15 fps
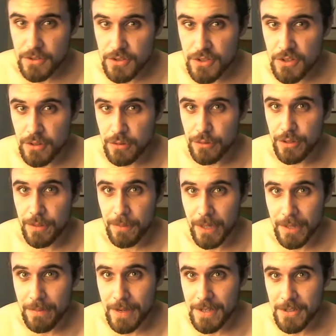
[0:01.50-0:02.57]
So in
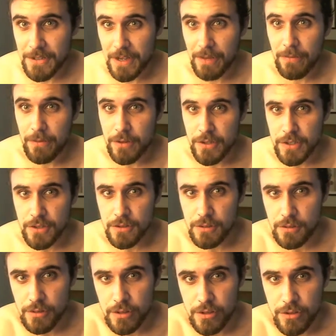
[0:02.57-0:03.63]
my best efforts
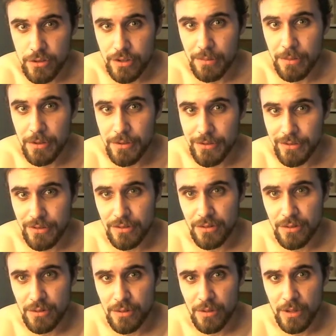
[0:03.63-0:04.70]
to contribute
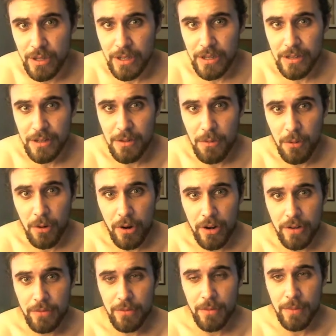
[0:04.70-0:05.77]
to the war
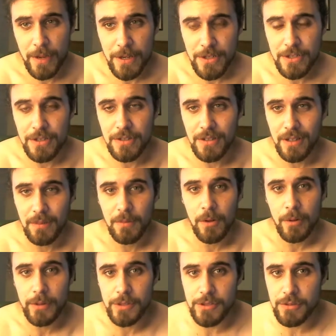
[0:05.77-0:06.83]
on information, I'm
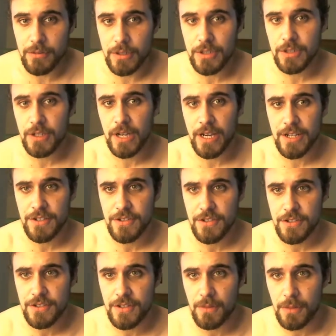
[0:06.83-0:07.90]
going to read you guys
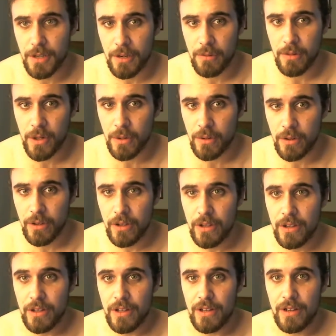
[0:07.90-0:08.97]
something I wrote
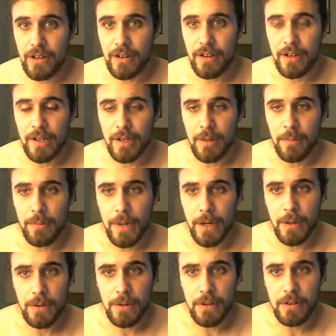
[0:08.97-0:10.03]

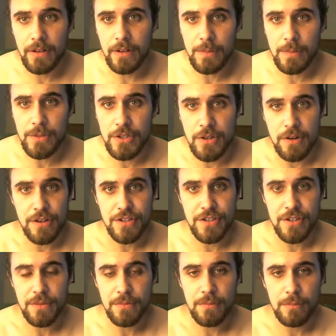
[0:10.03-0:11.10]
about
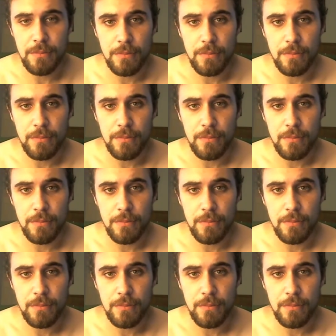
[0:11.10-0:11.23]
absurdism,